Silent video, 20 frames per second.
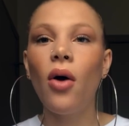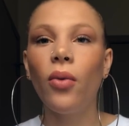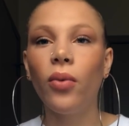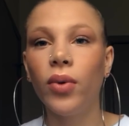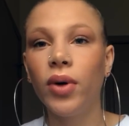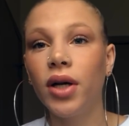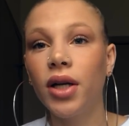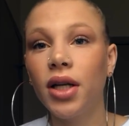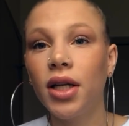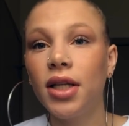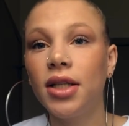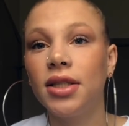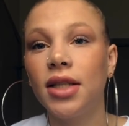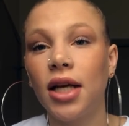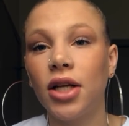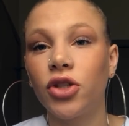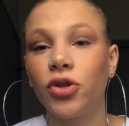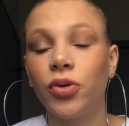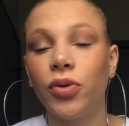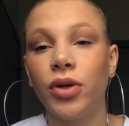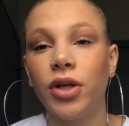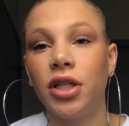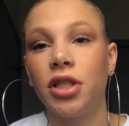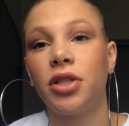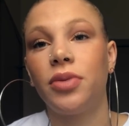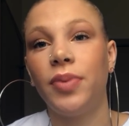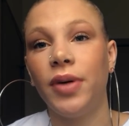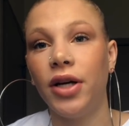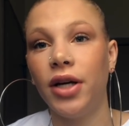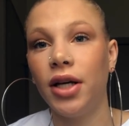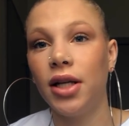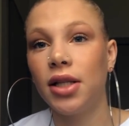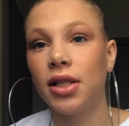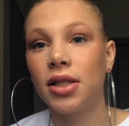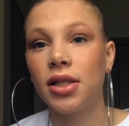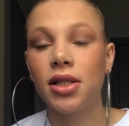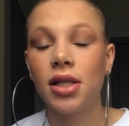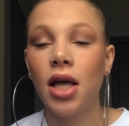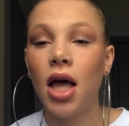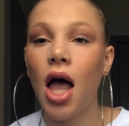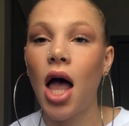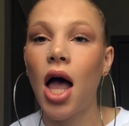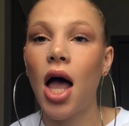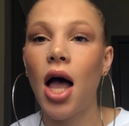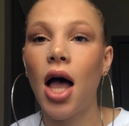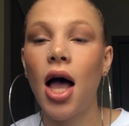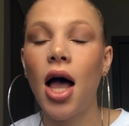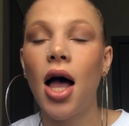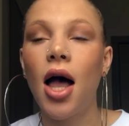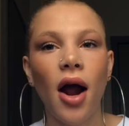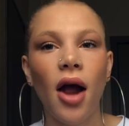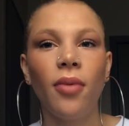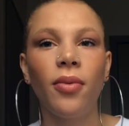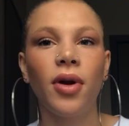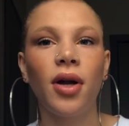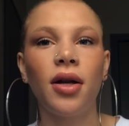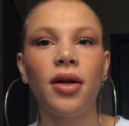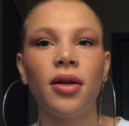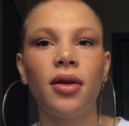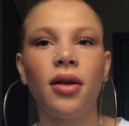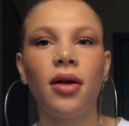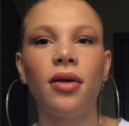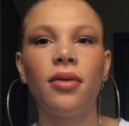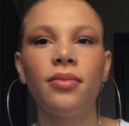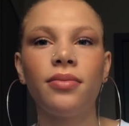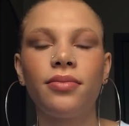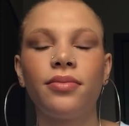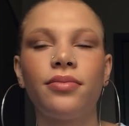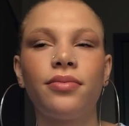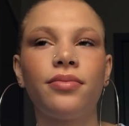Weirdest sexual experience. Probably when I did the